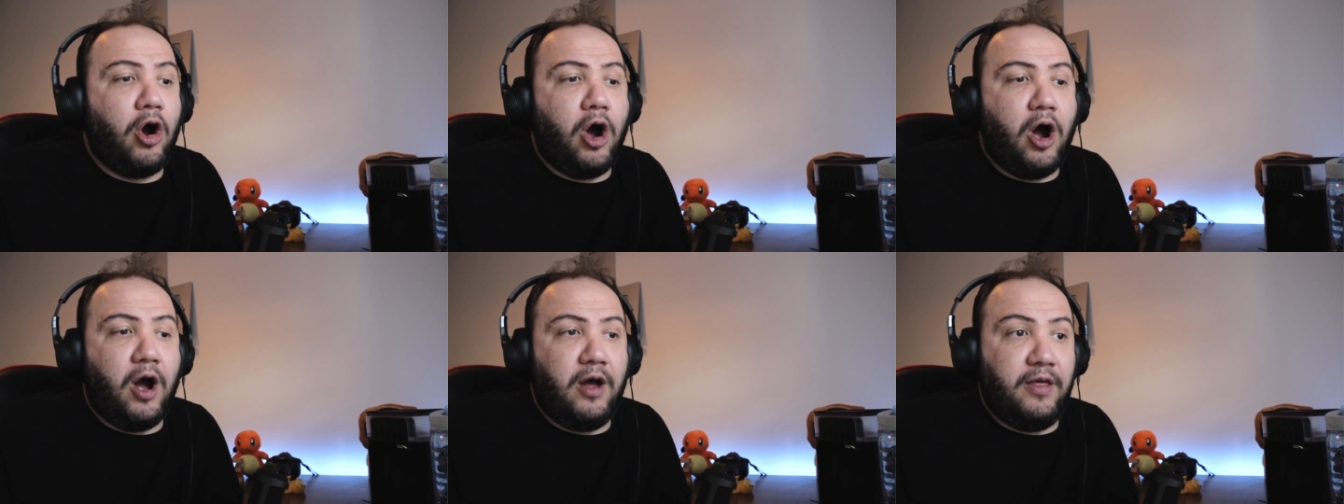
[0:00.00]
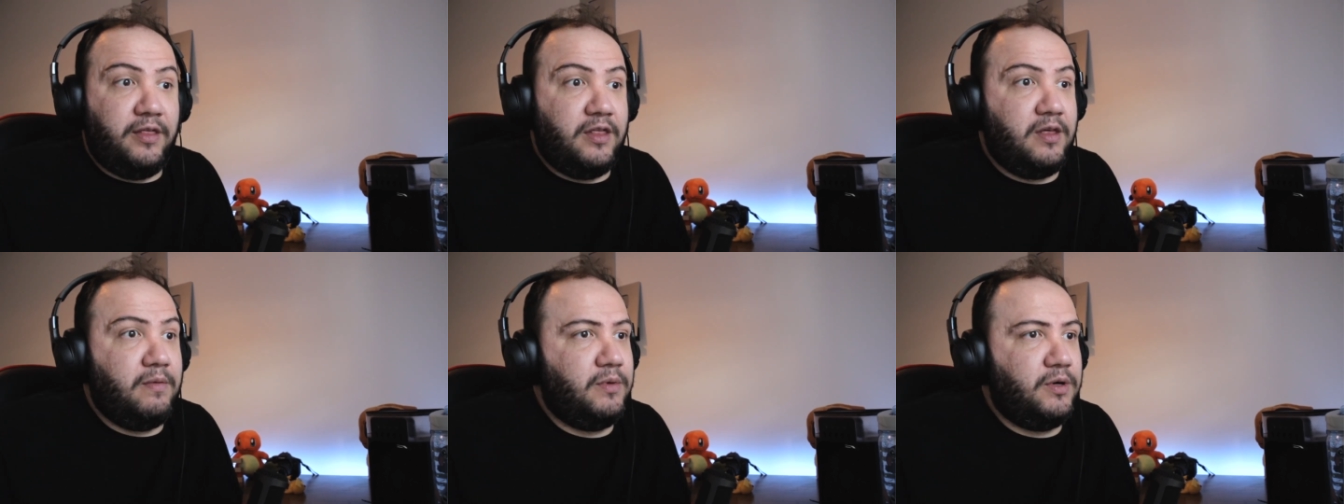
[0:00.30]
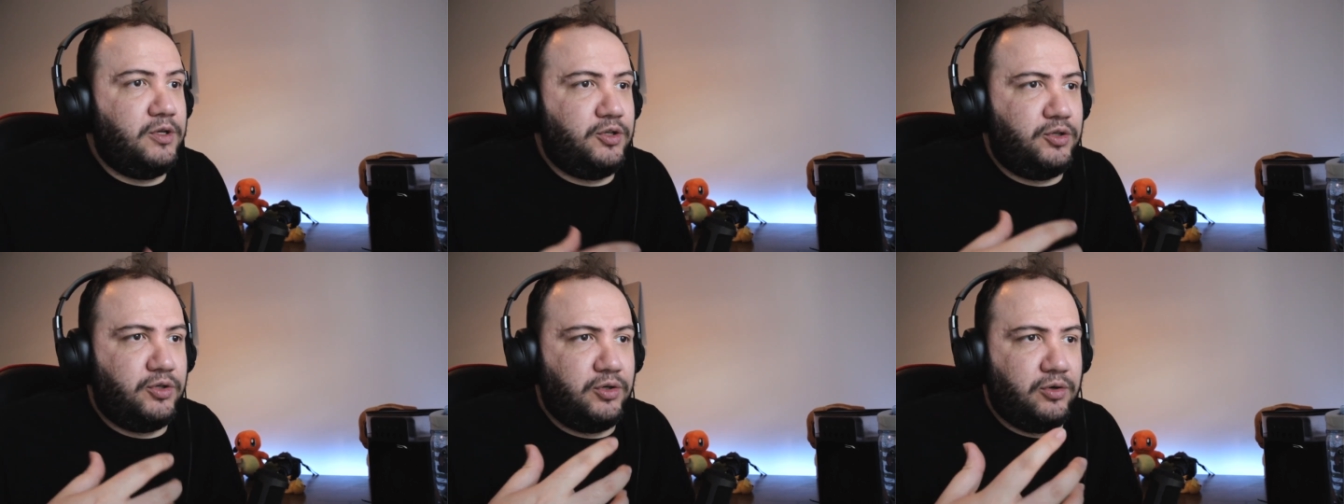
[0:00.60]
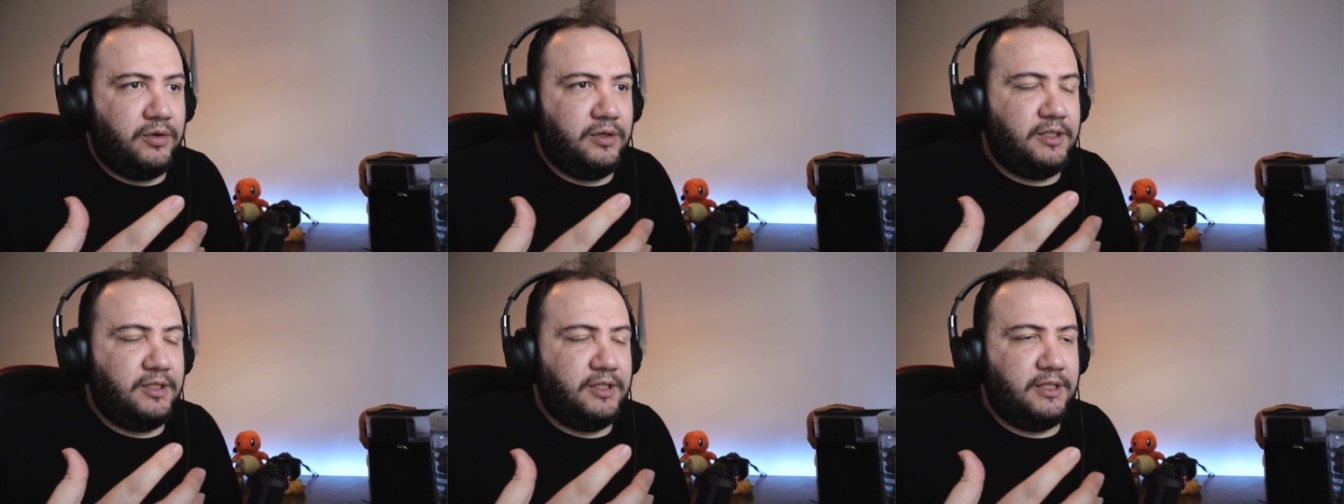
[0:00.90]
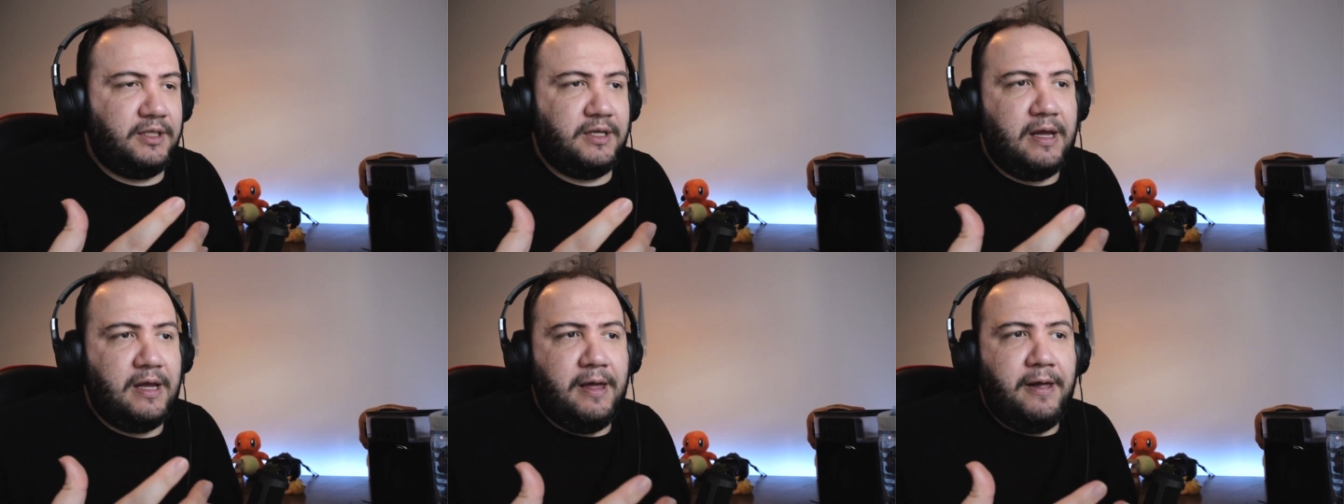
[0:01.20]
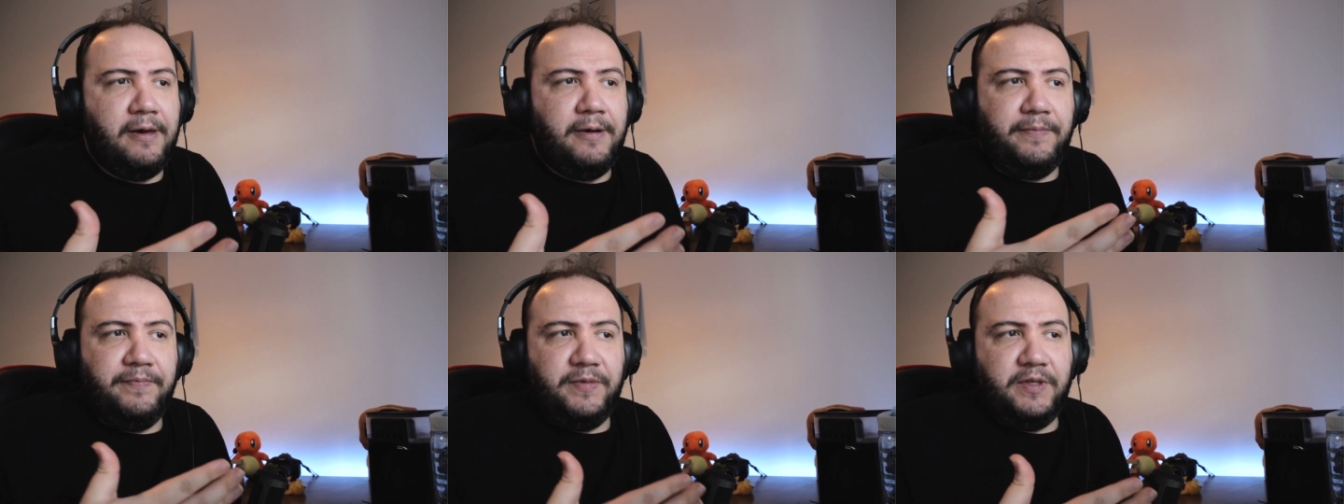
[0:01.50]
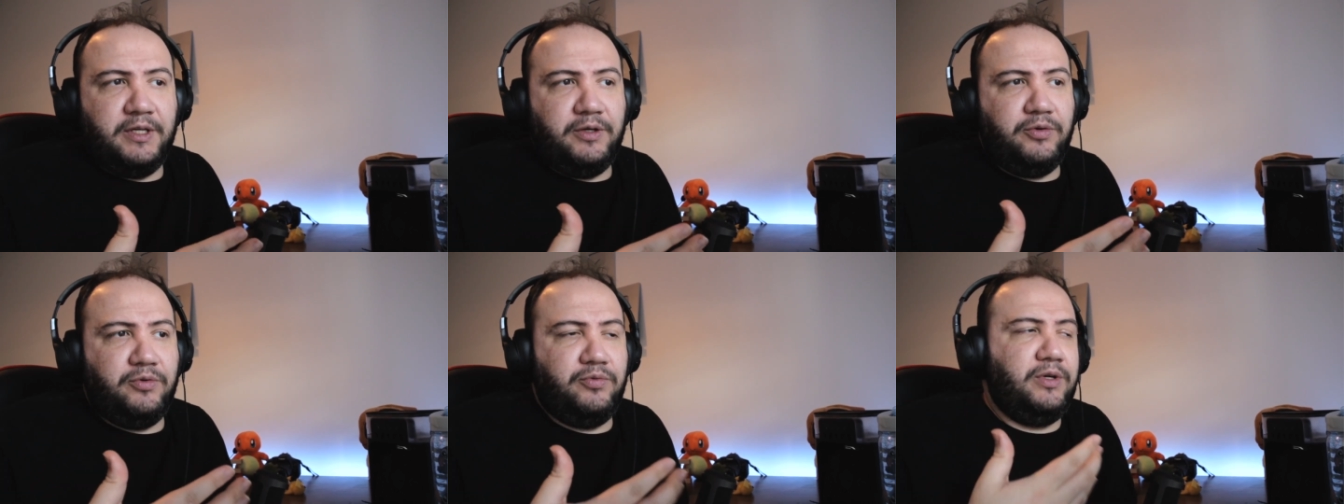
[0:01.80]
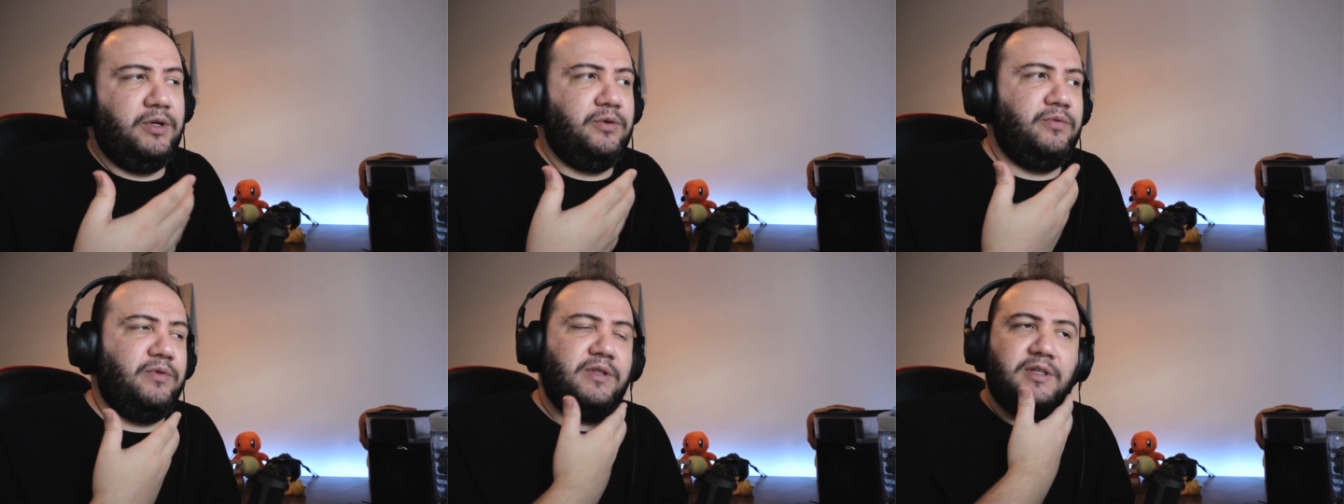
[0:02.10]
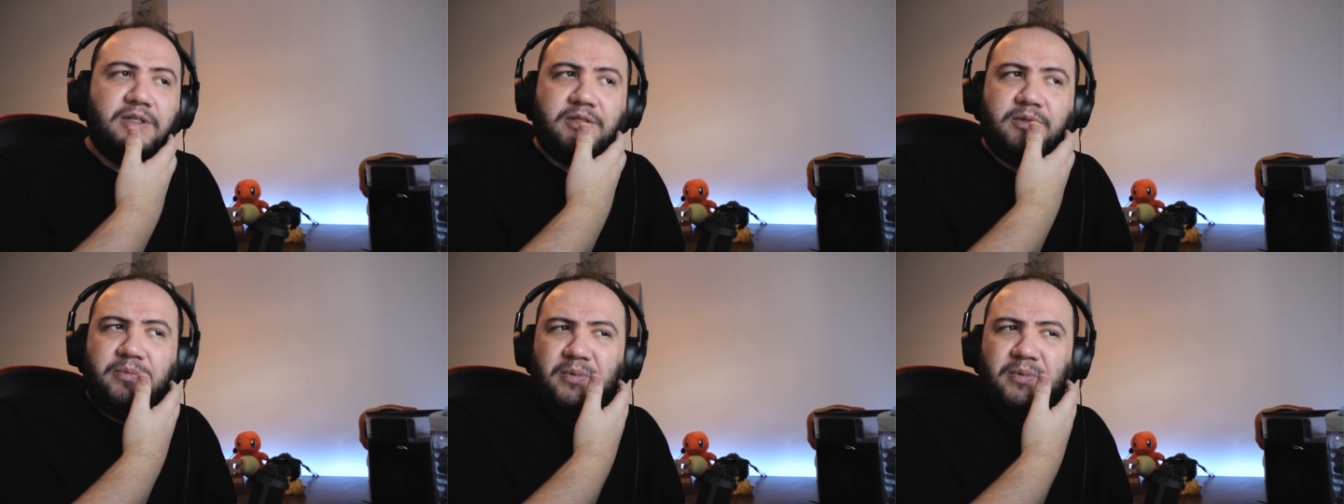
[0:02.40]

the majority agree with this,